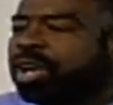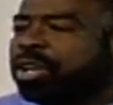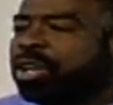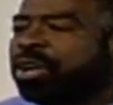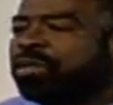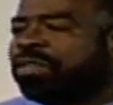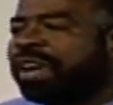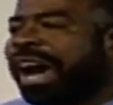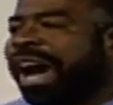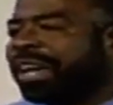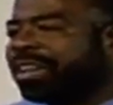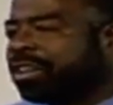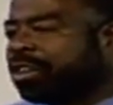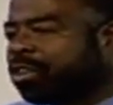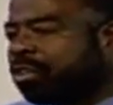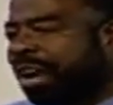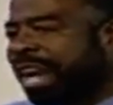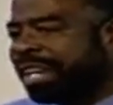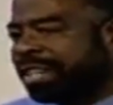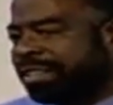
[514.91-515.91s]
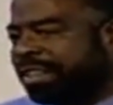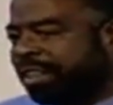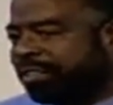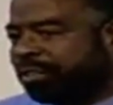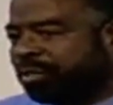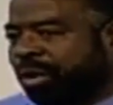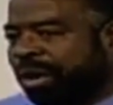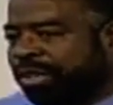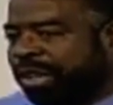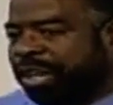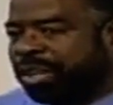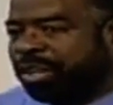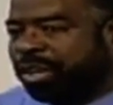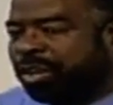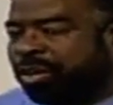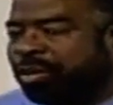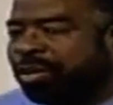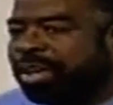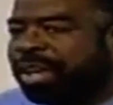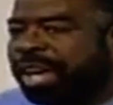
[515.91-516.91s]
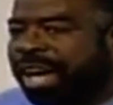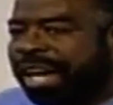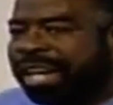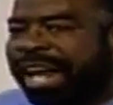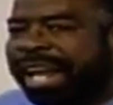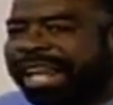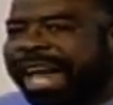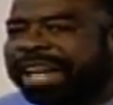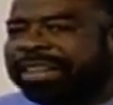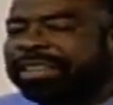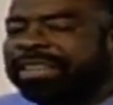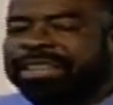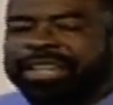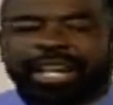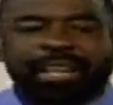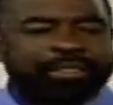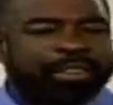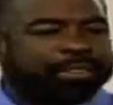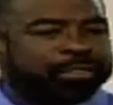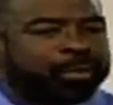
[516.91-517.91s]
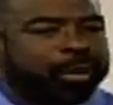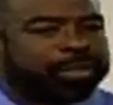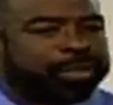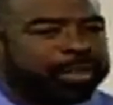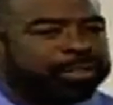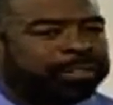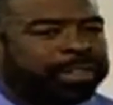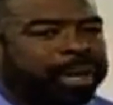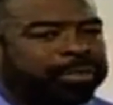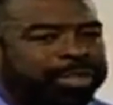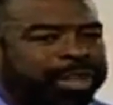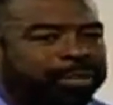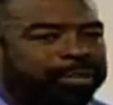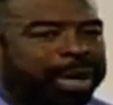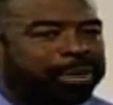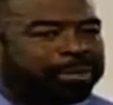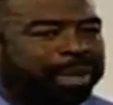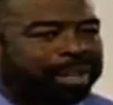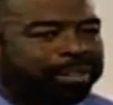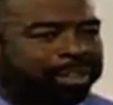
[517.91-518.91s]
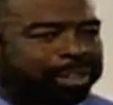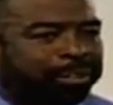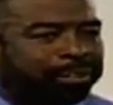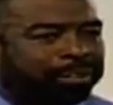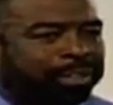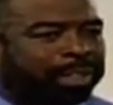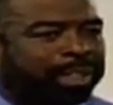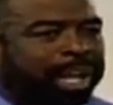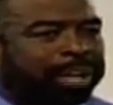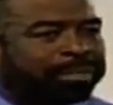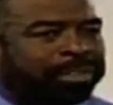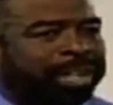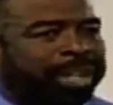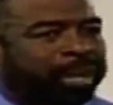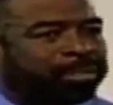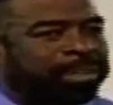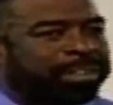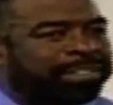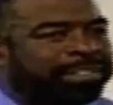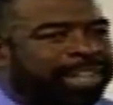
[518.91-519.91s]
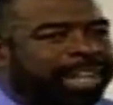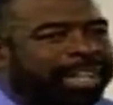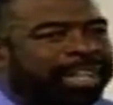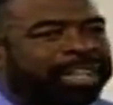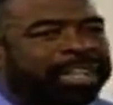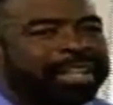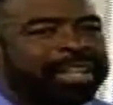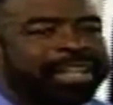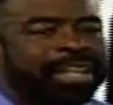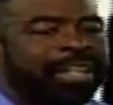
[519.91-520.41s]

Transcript: You've got greatness within you. And I like to leave this with you, something my mother used to love to hear me say.